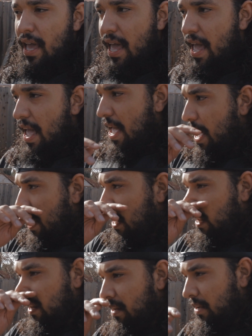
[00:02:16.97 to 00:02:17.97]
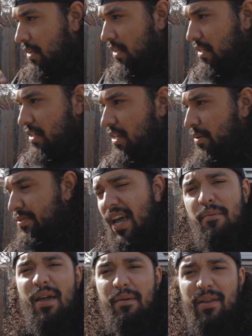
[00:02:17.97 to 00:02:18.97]
And it was
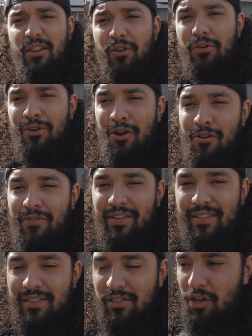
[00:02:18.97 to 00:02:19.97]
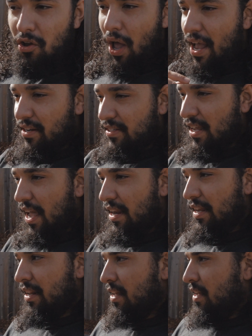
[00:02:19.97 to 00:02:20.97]
kind of making me a little nervous. And so I
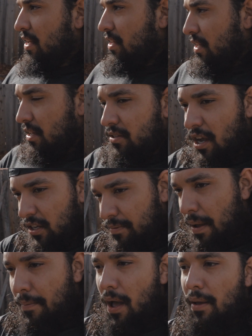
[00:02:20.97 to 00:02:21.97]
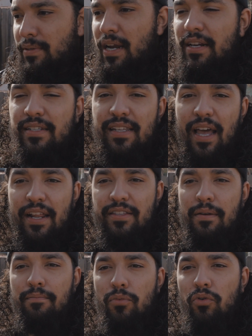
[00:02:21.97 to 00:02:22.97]
decided, talked to my pops, and I decided
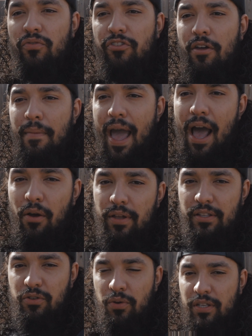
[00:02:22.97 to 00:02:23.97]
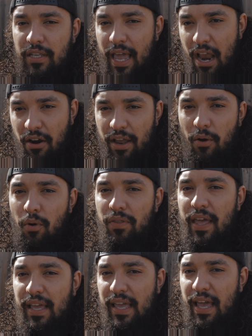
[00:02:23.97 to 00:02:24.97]
to move them out into an area where
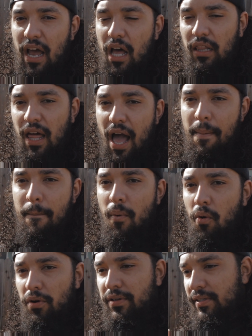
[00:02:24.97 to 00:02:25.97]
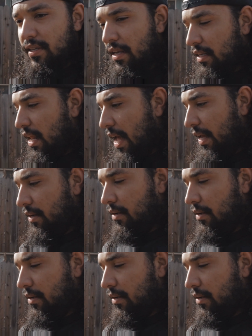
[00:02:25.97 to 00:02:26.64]
they get a lot more sunlight.